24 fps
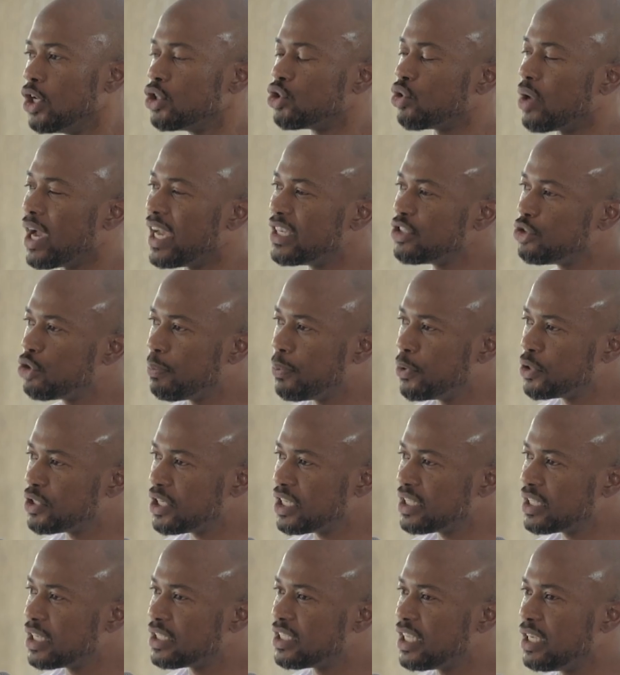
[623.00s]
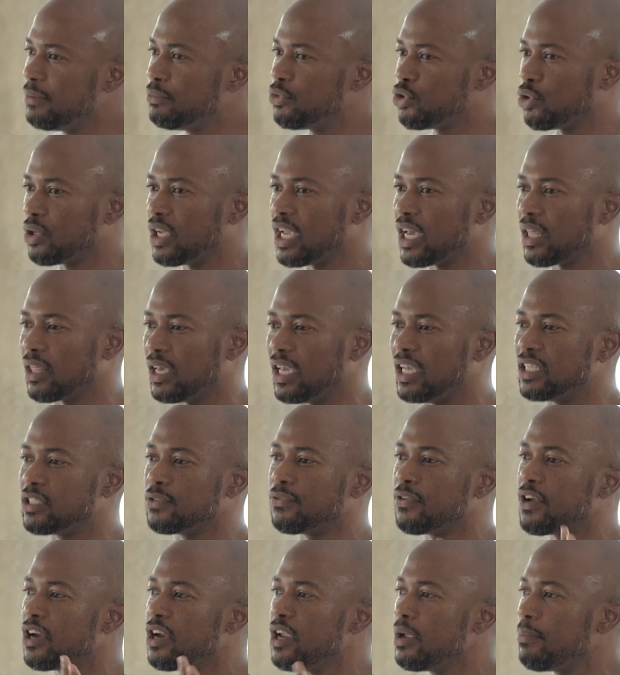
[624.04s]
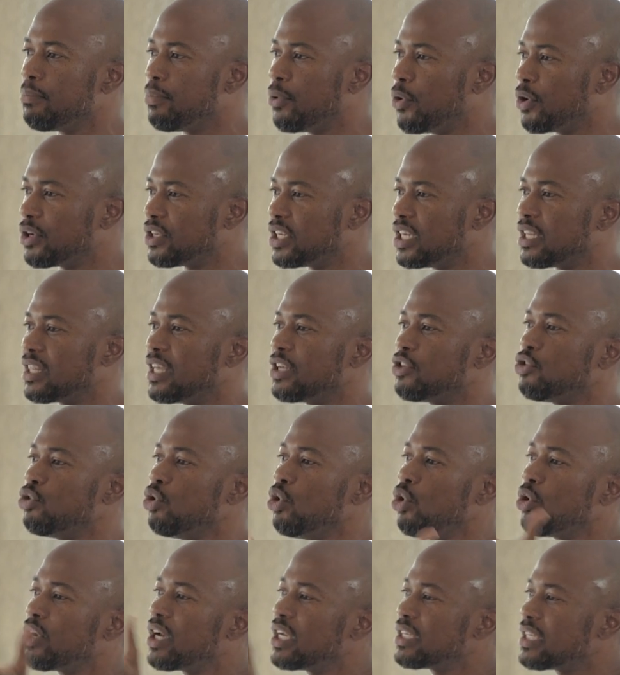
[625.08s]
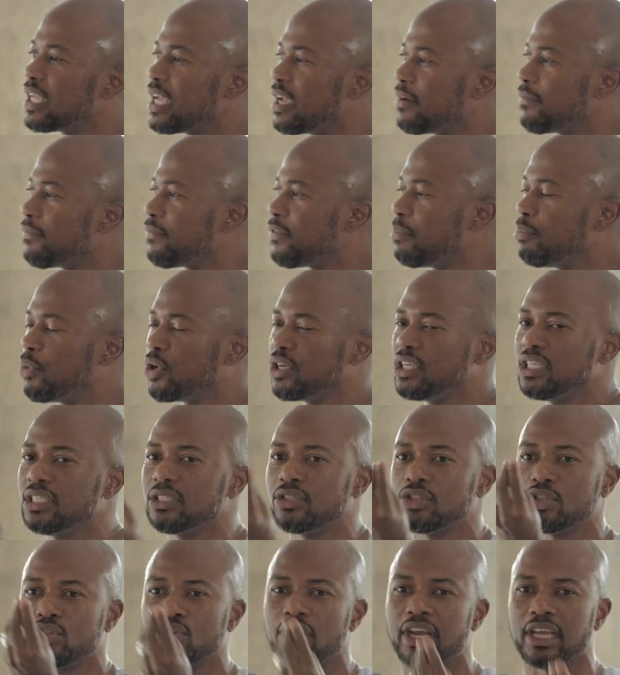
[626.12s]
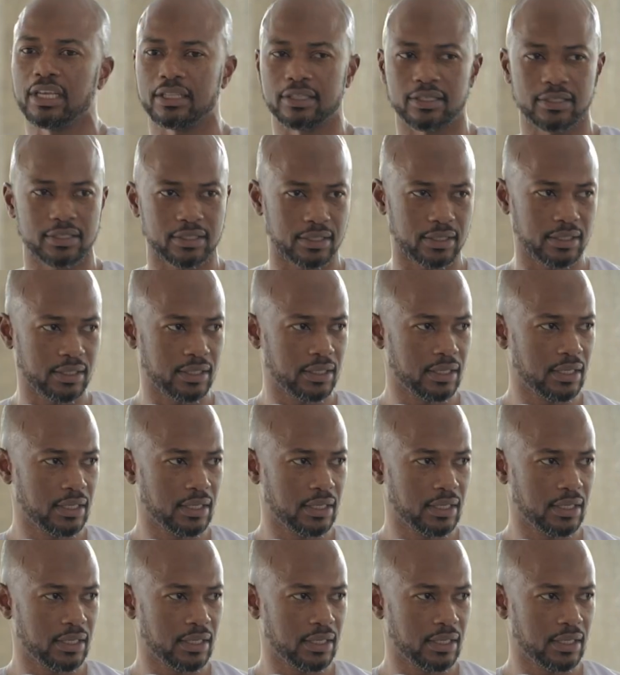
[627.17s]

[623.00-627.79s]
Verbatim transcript: So as you're putting the team together, it's very important that you look at everybody's strengths.